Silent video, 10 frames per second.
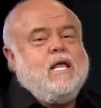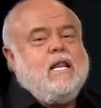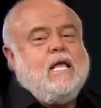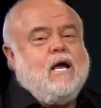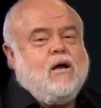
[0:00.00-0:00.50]

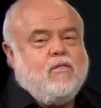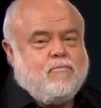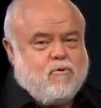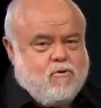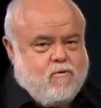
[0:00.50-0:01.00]
any
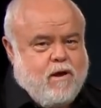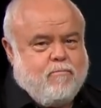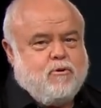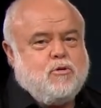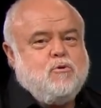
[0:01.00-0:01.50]
other
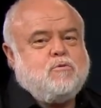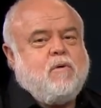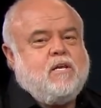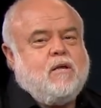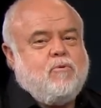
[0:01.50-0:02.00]
program produced
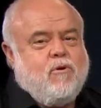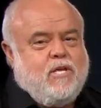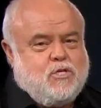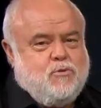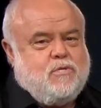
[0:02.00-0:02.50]
by W
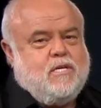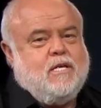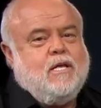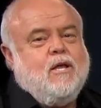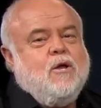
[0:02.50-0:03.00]
H U
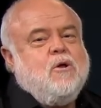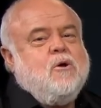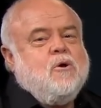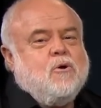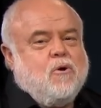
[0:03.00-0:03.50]
T,
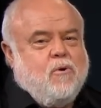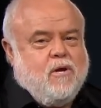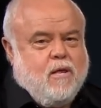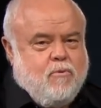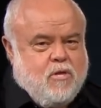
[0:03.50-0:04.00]
go
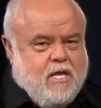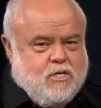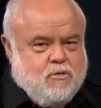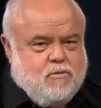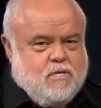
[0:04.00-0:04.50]
to W
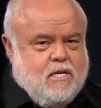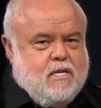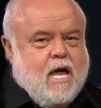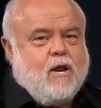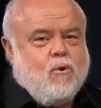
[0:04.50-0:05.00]
H U T
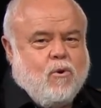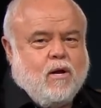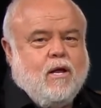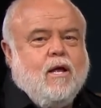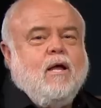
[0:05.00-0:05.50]
dot org.
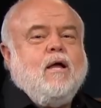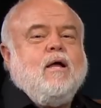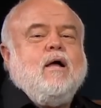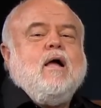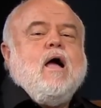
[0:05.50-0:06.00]

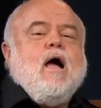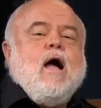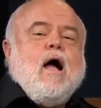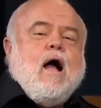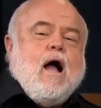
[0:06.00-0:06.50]

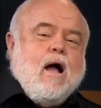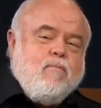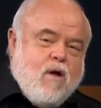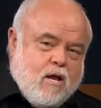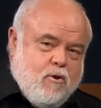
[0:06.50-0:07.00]

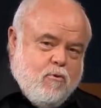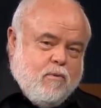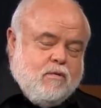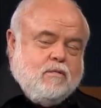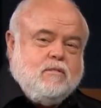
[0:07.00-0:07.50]
I'm Rock
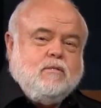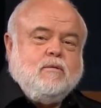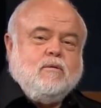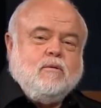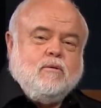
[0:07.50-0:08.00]
Newman.
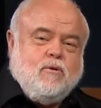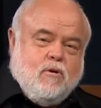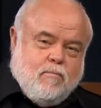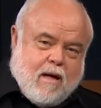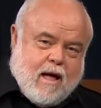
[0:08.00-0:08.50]

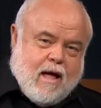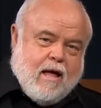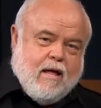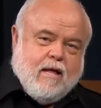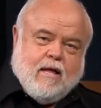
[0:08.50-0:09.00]

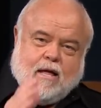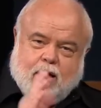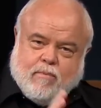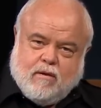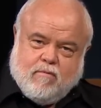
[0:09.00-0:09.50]
Goodbye.
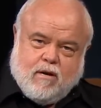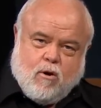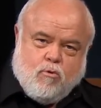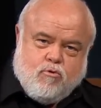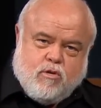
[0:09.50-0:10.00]
I'm getting ready to
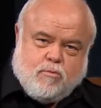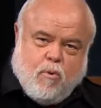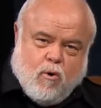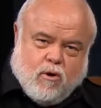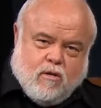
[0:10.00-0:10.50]
go through this
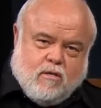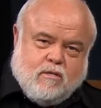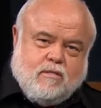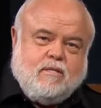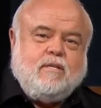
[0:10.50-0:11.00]
portal.
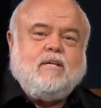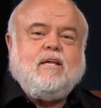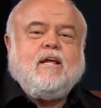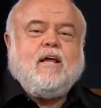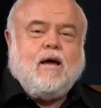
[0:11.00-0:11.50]

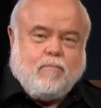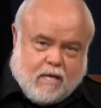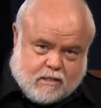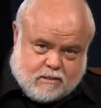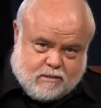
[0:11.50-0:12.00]
God
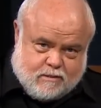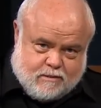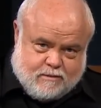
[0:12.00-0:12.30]
bless.